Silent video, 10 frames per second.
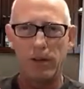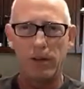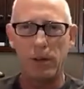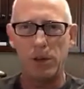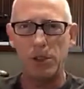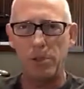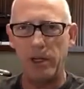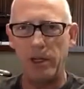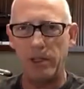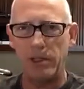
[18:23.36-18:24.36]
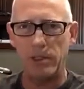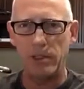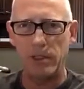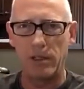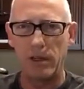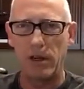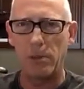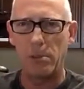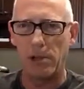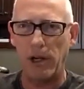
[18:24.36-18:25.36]
those opinions
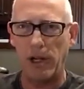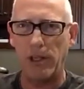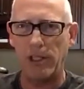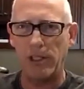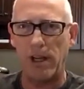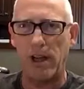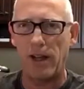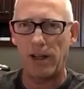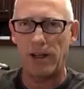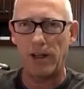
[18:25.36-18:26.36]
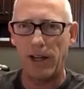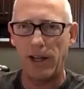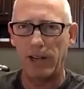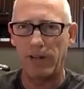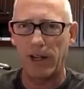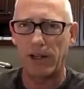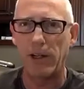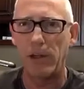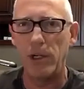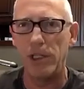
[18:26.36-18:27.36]
are pretty solid and they've got
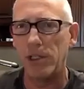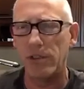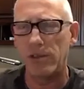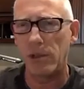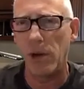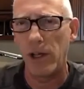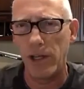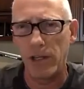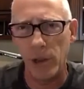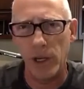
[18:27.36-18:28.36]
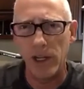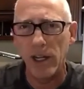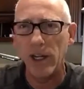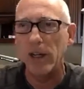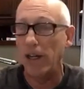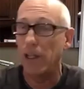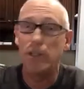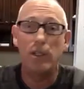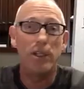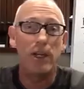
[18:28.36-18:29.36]
good reasons for why they do it, and it
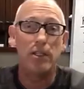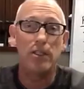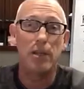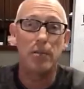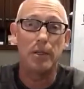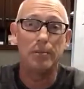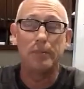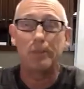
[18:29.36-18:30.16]
should tell you something.